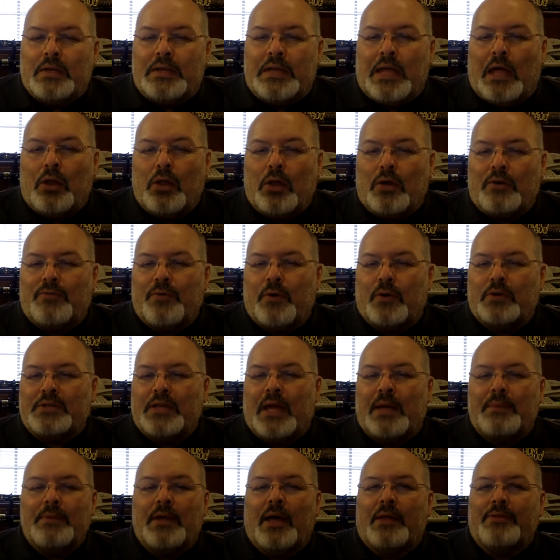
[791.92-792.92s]
Now look, folks,
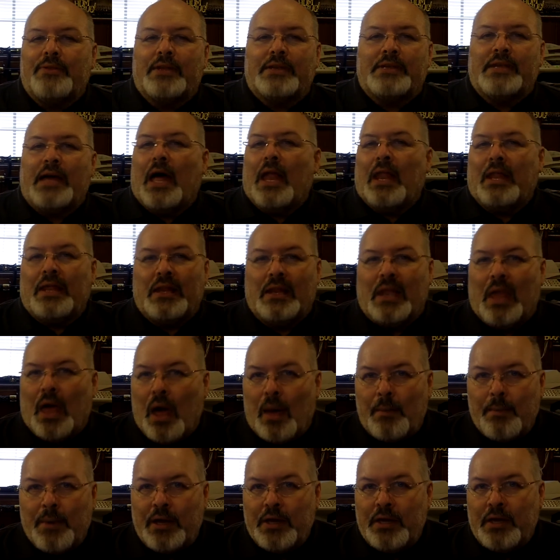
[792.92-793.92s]
I'm not the Dalai
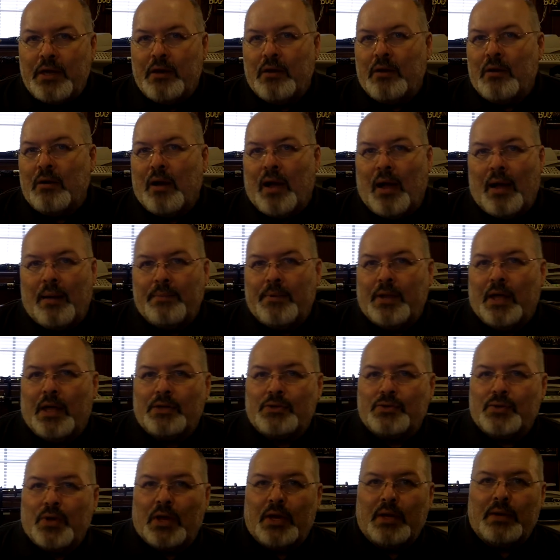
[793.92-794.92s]
Lama here. I'm
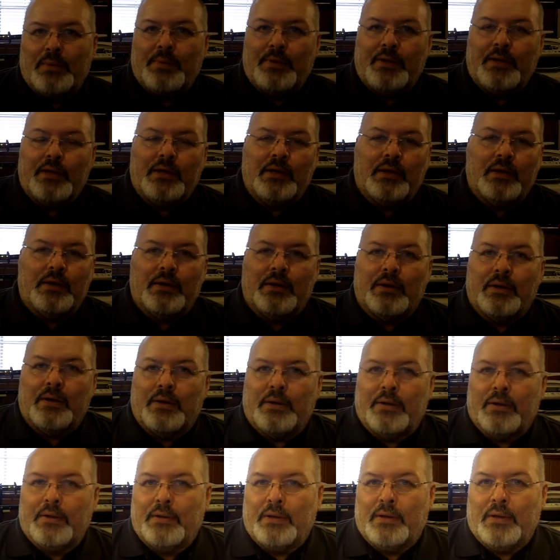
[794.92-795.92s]
not trying to be
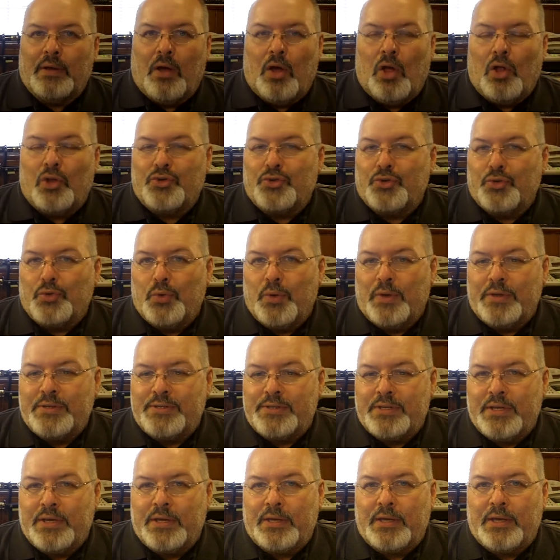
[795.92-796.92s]

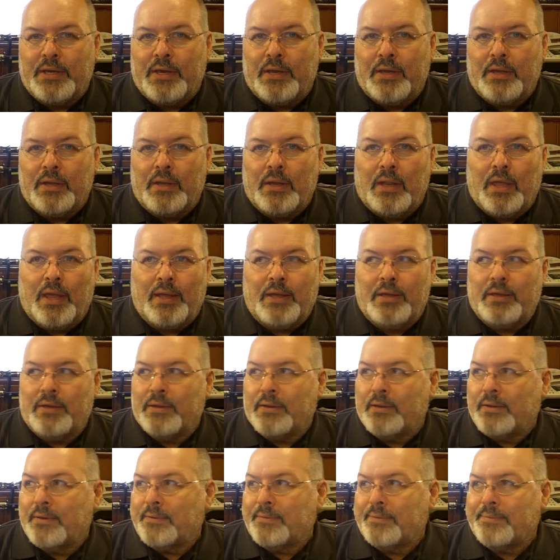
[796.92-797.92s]
altruistic like
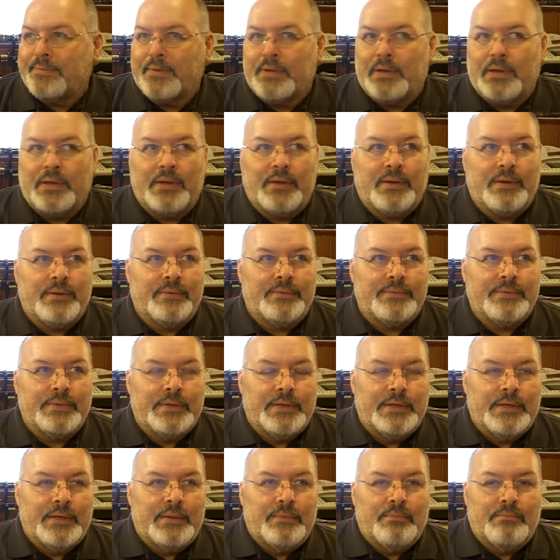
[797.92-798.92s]

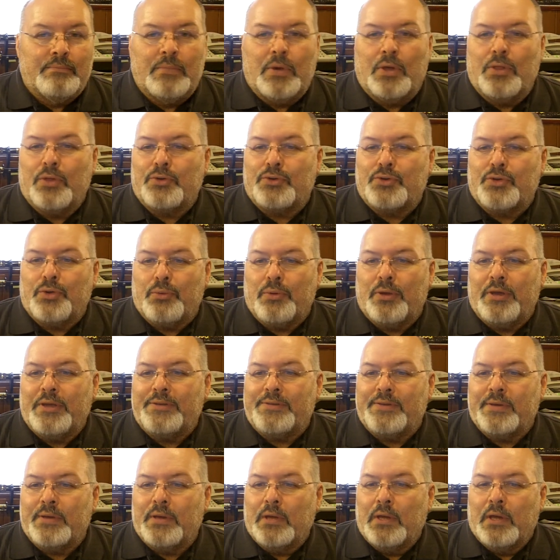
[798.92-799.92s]
Mother
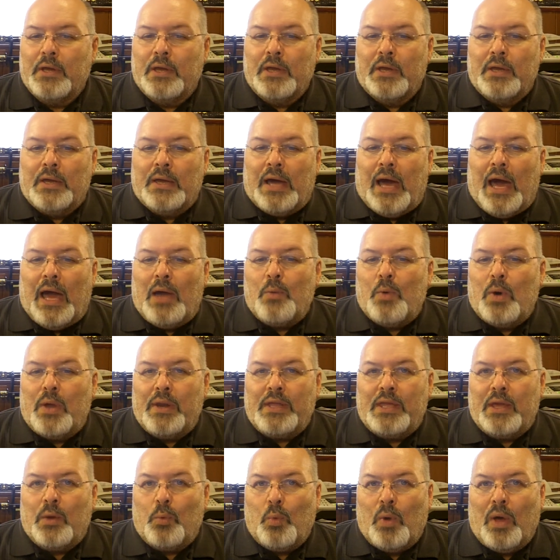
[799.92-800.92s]
Teresa. I want
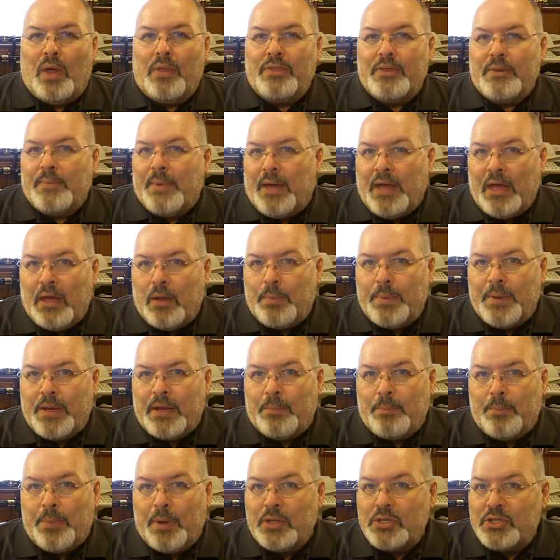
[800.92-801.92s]
to get wealthy by helping
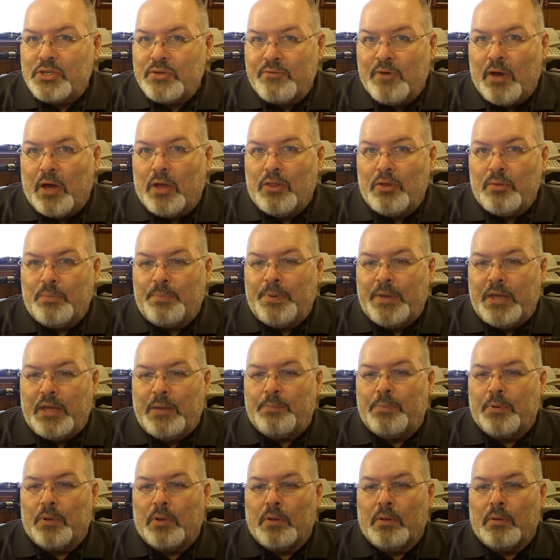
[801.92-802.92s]
a bunch of other
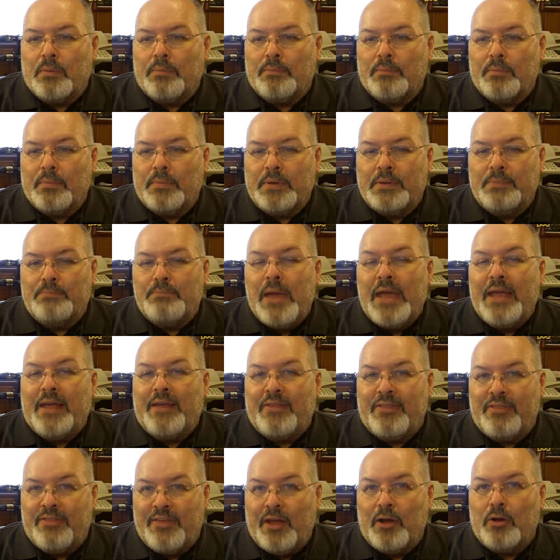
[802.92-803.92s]
people make
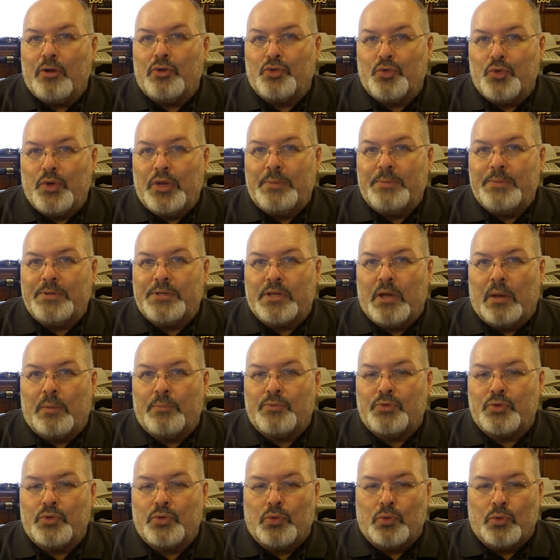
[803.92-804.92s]
their dreams
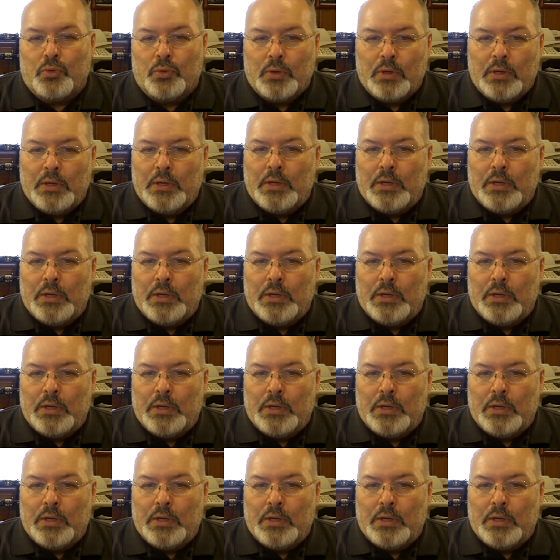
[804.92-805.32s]
come true.